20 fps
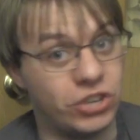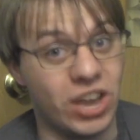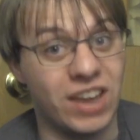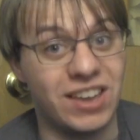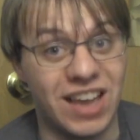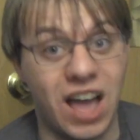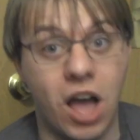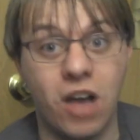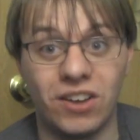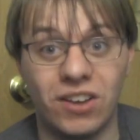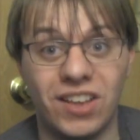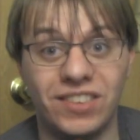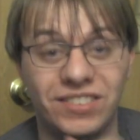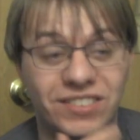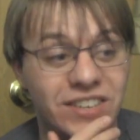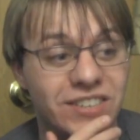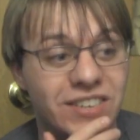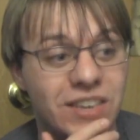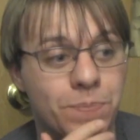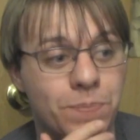check it out on
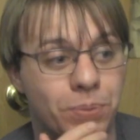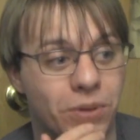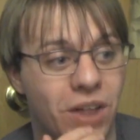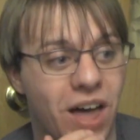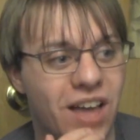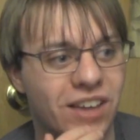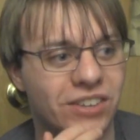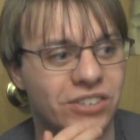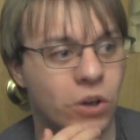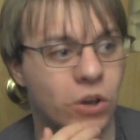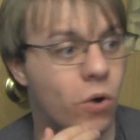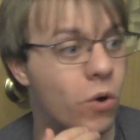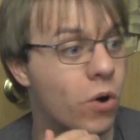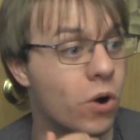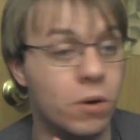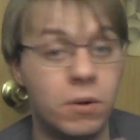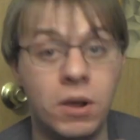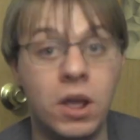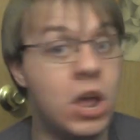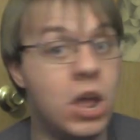Disney Plus,
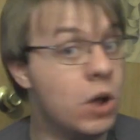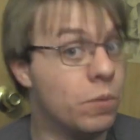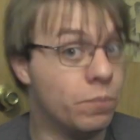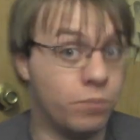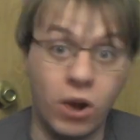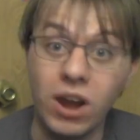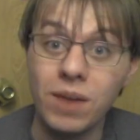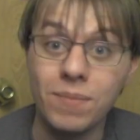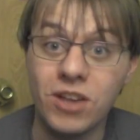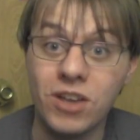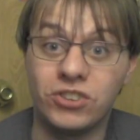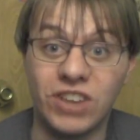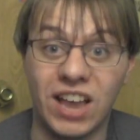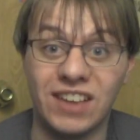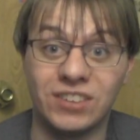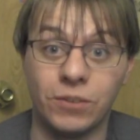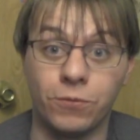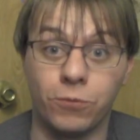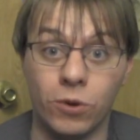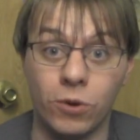or pretty much
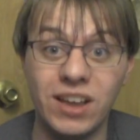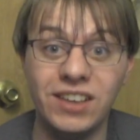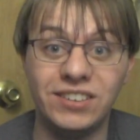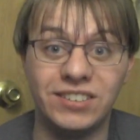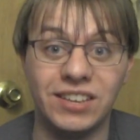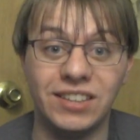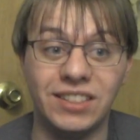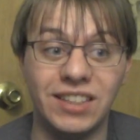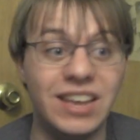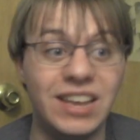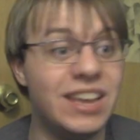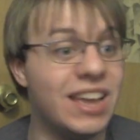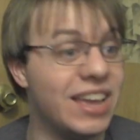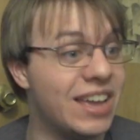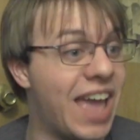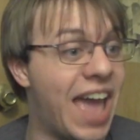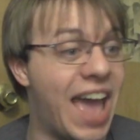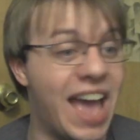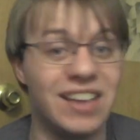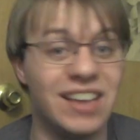as of recently,
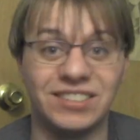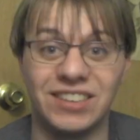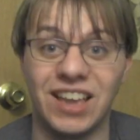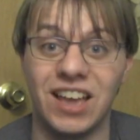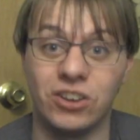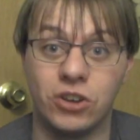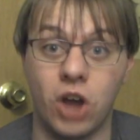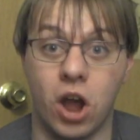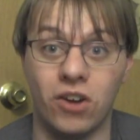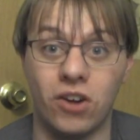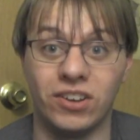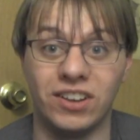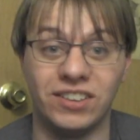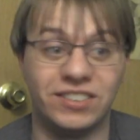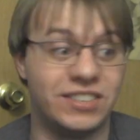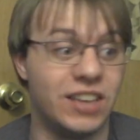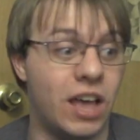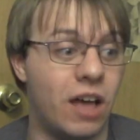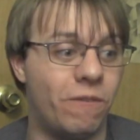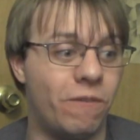it has garnered
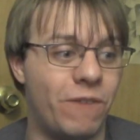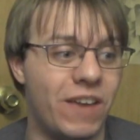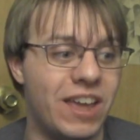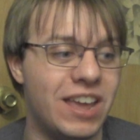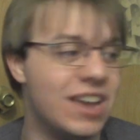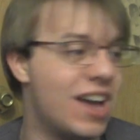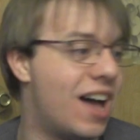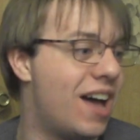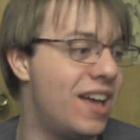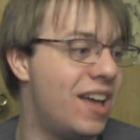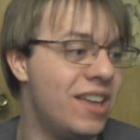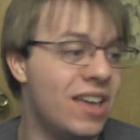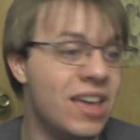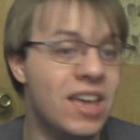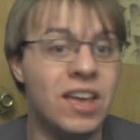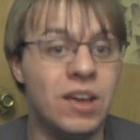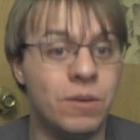itself a